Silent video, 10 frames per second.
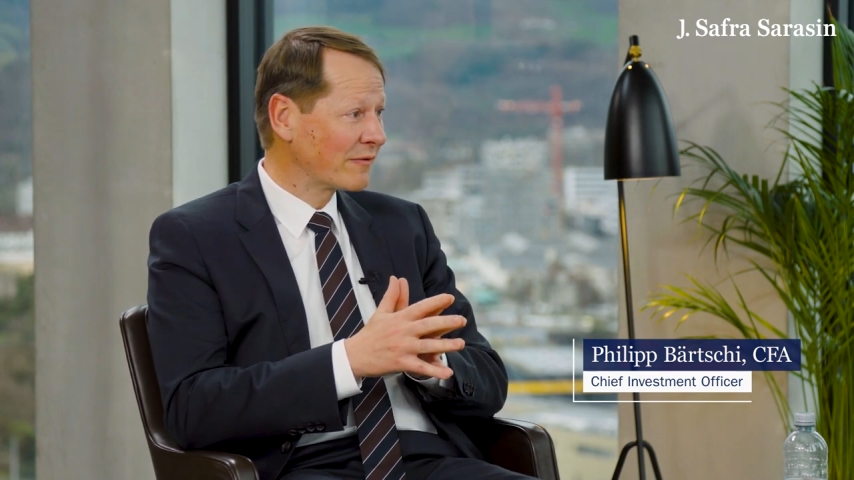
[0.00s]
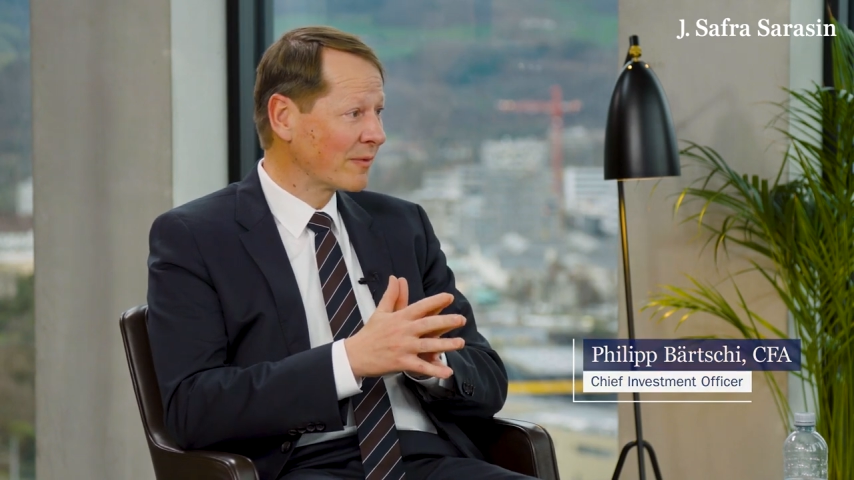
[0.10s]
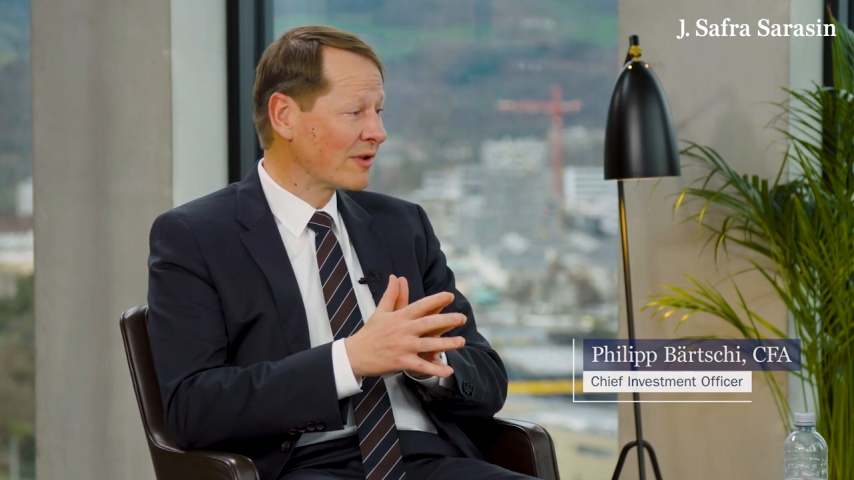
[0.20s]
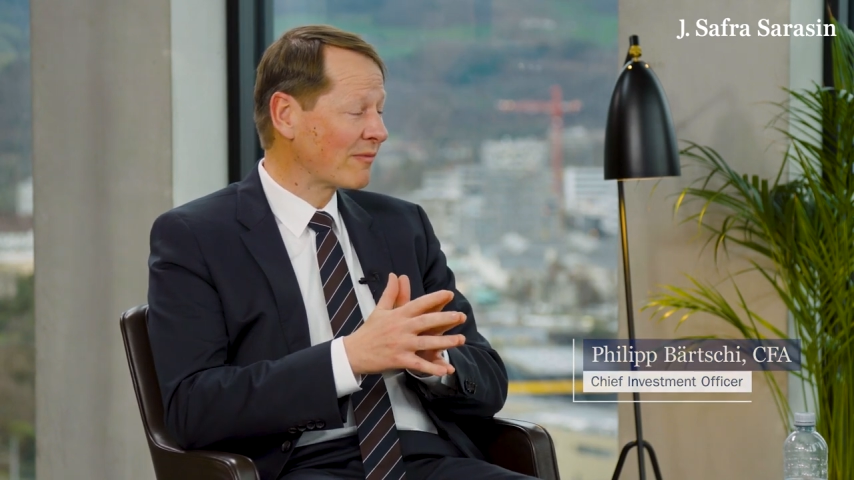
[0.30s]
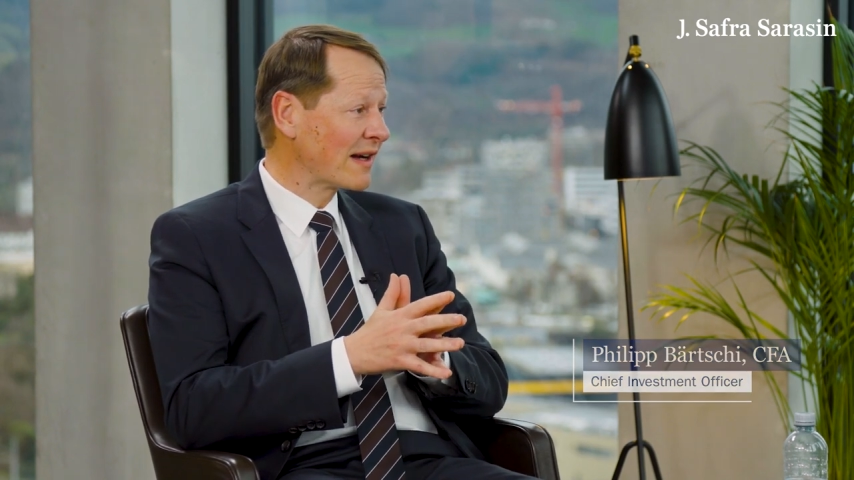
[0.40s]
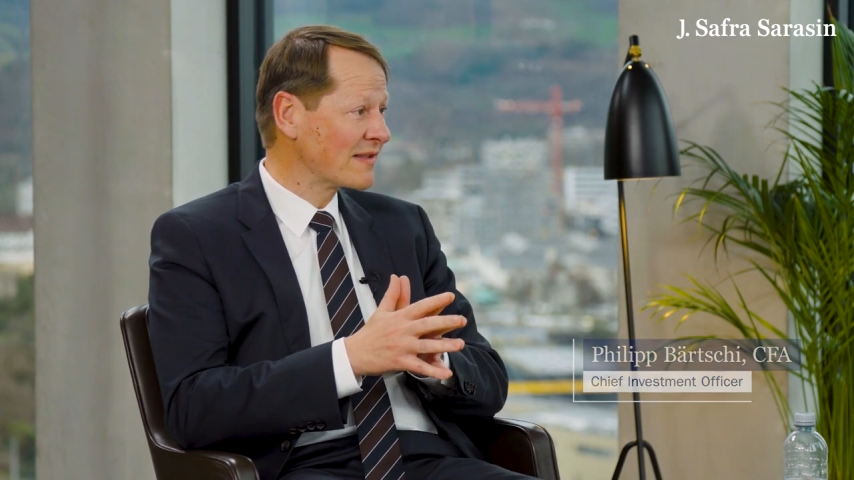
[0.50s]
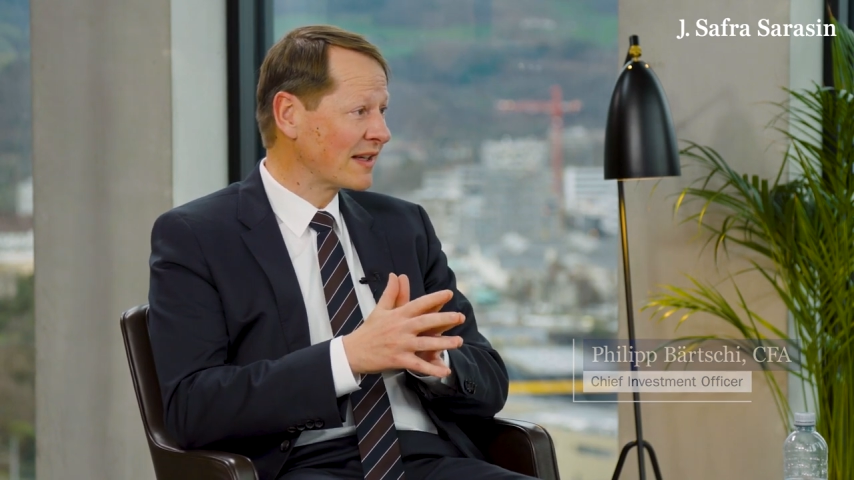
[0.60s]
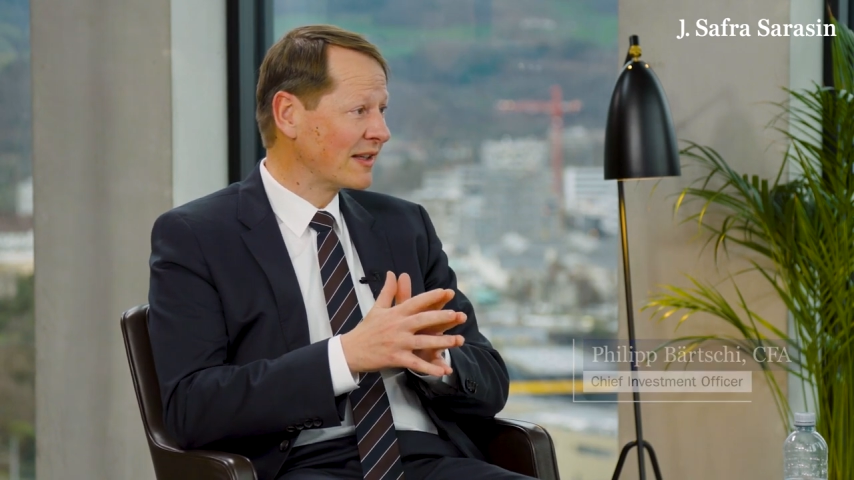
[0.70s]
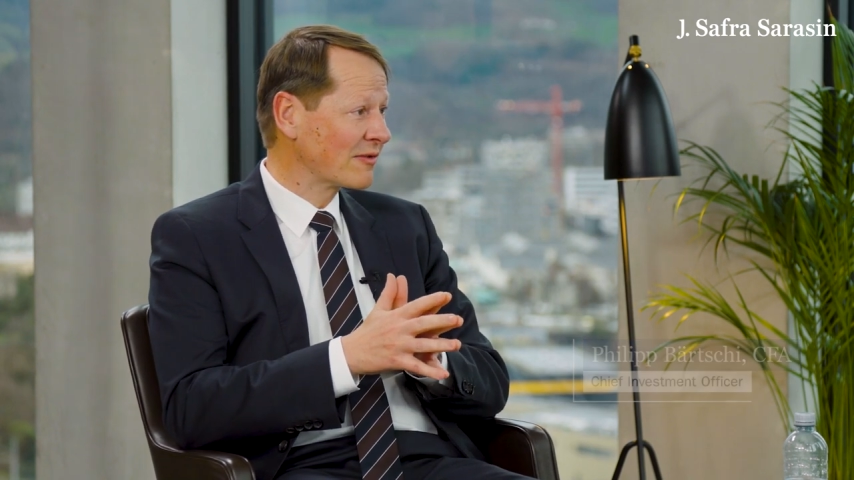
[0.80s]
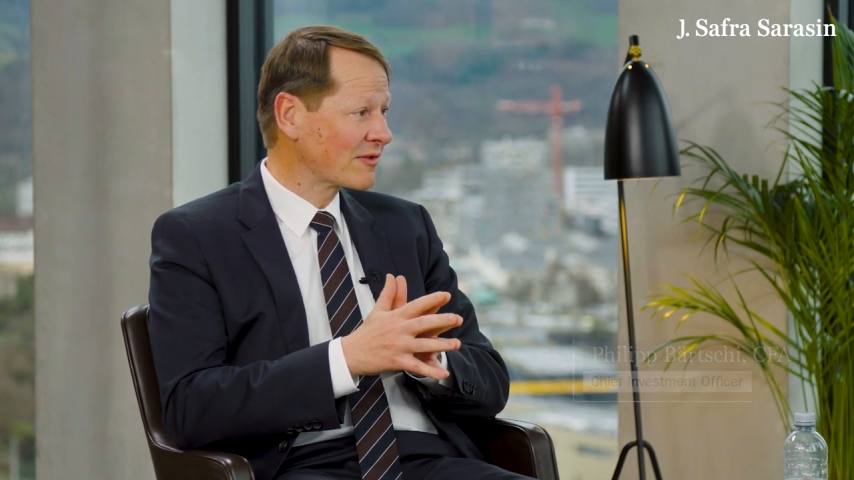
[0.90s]
from the
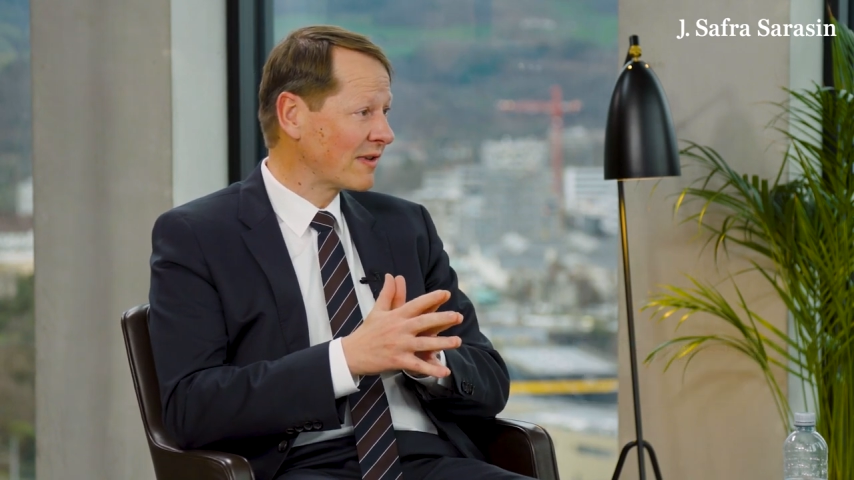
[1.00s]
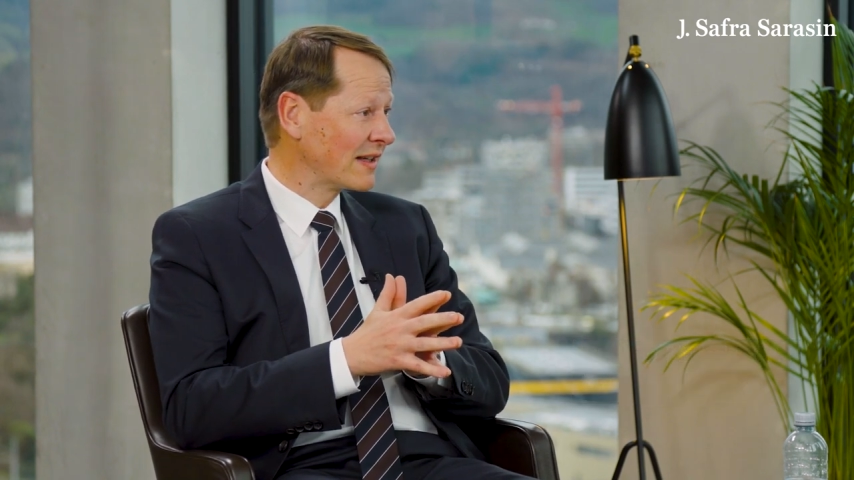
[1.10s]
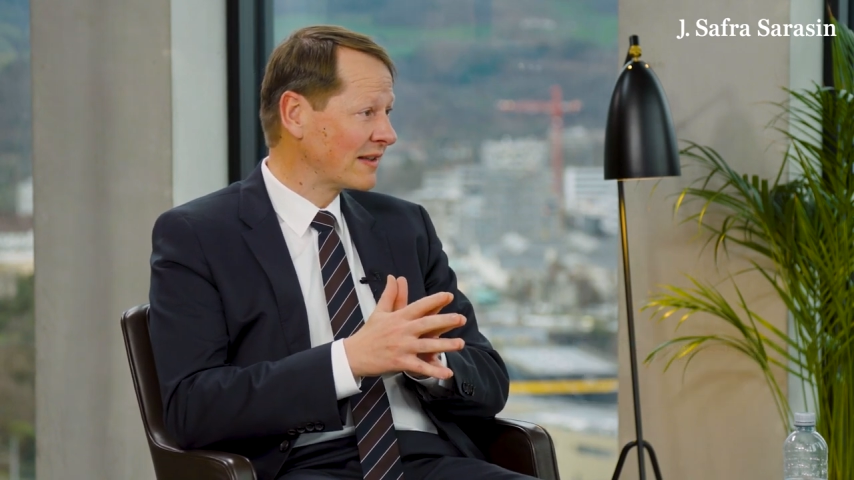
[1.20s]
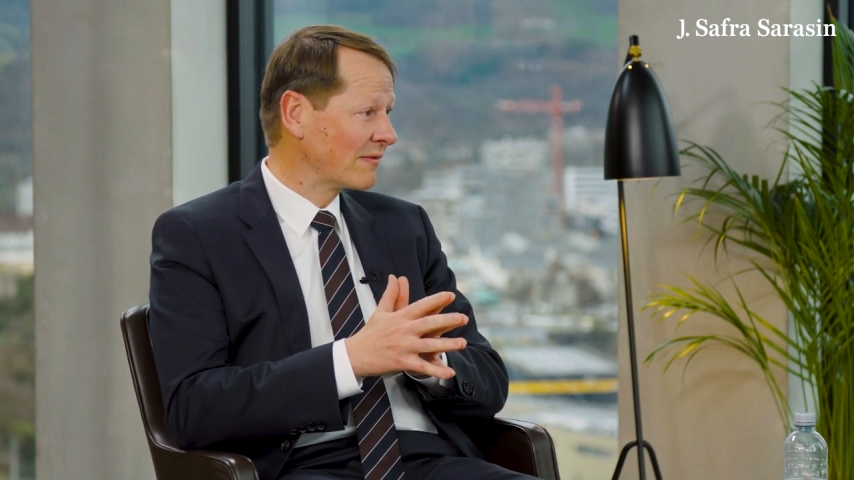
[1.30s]
rising interest rate